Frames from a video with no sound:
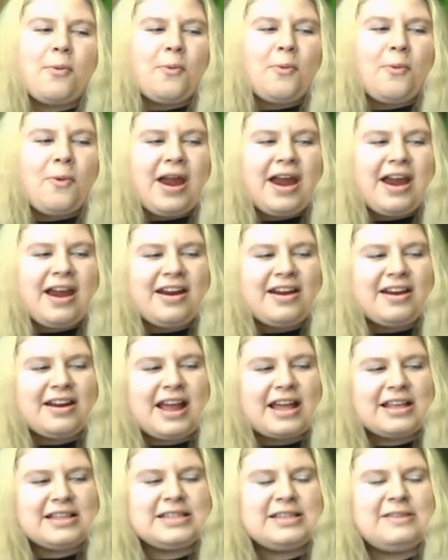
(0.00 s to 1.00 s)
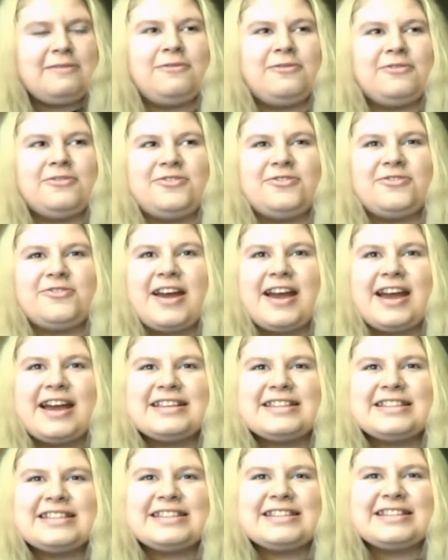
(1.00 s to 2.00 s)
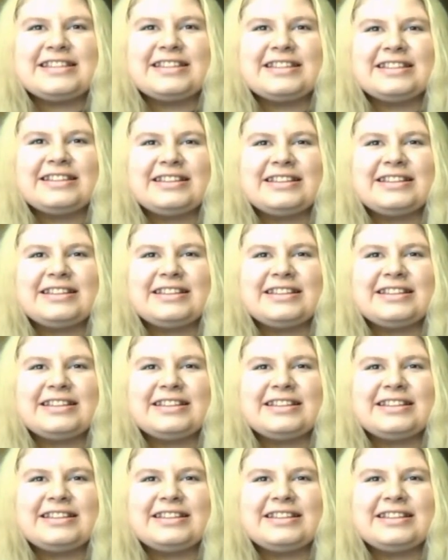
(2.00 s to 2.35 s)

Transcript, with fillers: wear a see-through dress